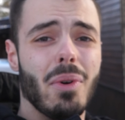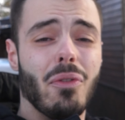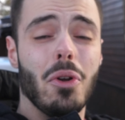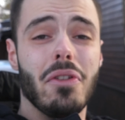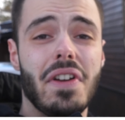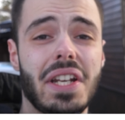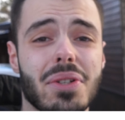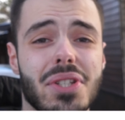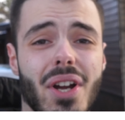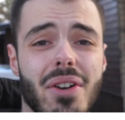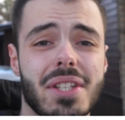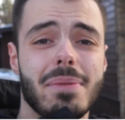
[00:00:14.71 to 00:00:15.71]
Before the video
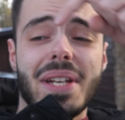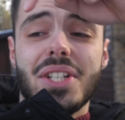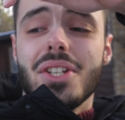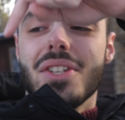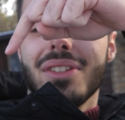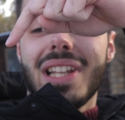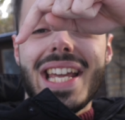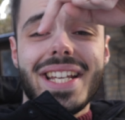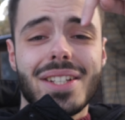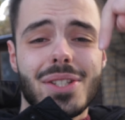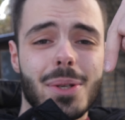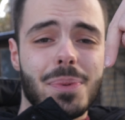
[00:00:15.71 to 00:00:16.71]
starts, make sure you
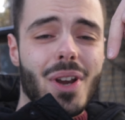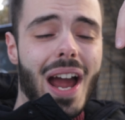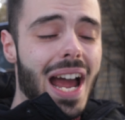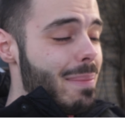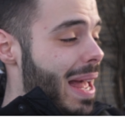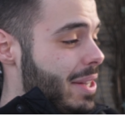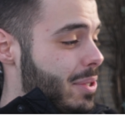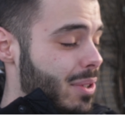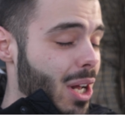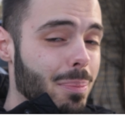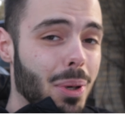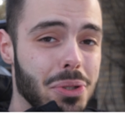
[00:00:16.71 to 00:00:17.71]
like, subscribe, and
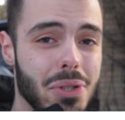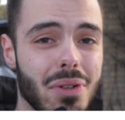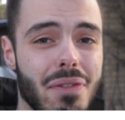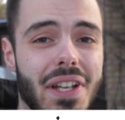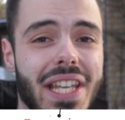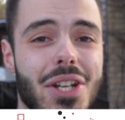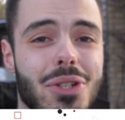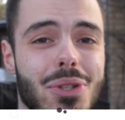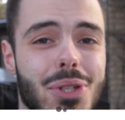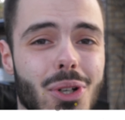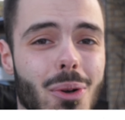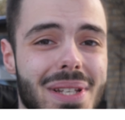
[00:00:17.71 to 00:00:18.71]
turn on post
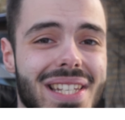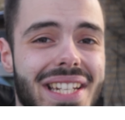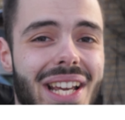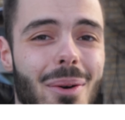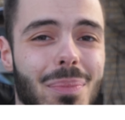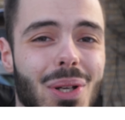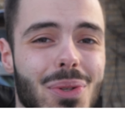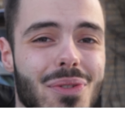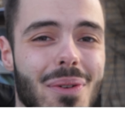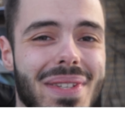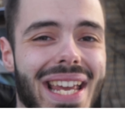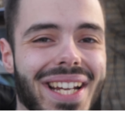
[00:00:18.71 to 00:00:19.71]
notifications so you don't miss any uploads
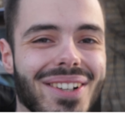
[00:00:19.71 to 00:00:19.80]
from Tank